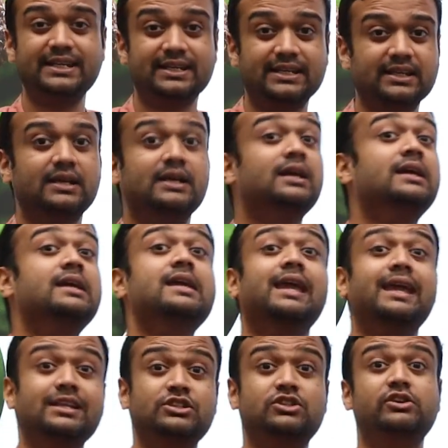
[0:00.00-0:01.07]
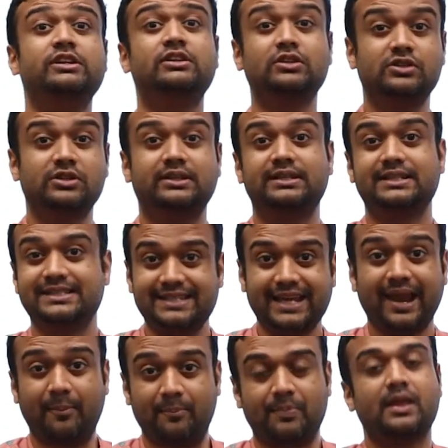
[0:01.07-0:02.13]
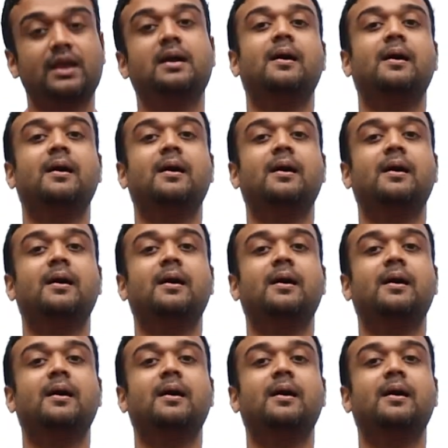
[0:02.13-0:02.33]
it, it's going to look the same.